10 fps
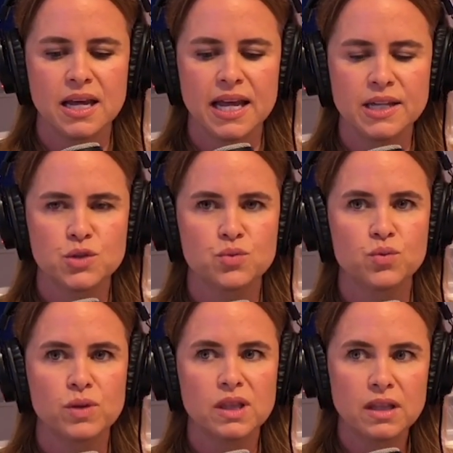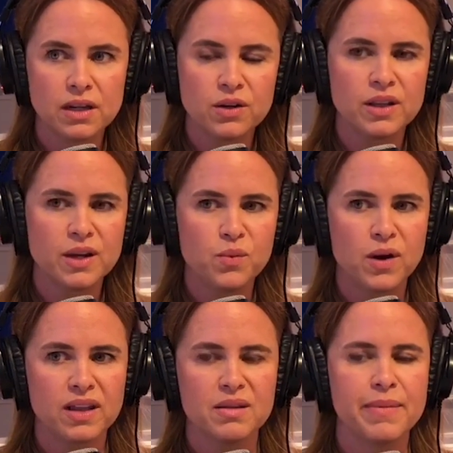it's literally
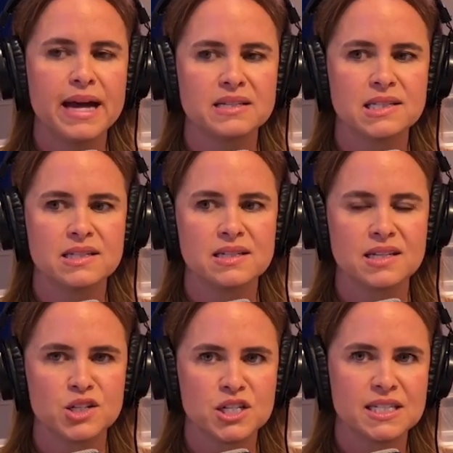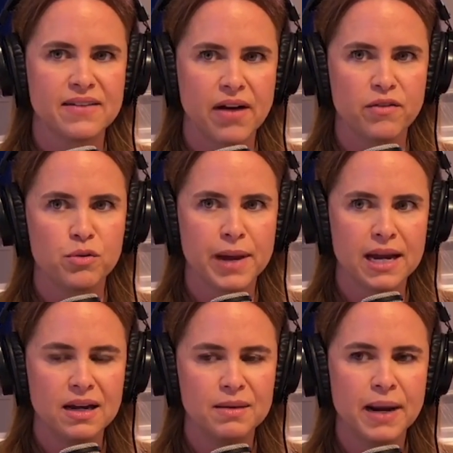one of the best decisions I've ever
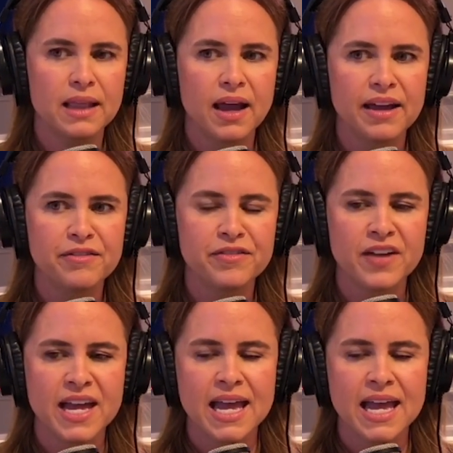made in my life.